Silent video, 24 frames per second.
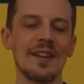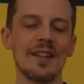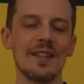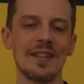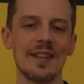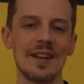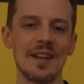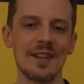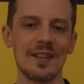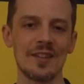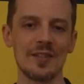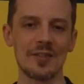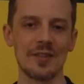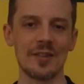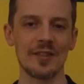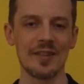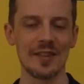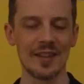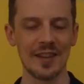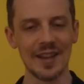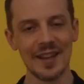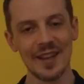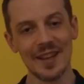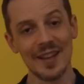and that is
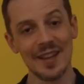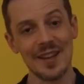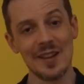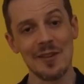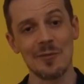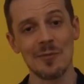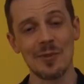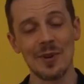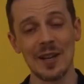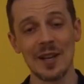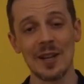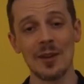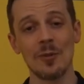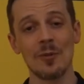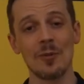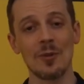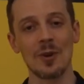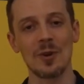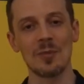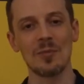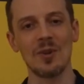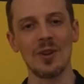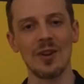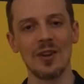really
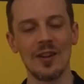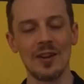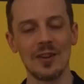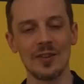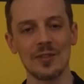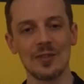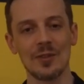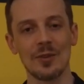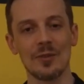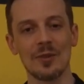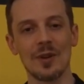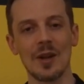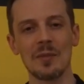horrible also.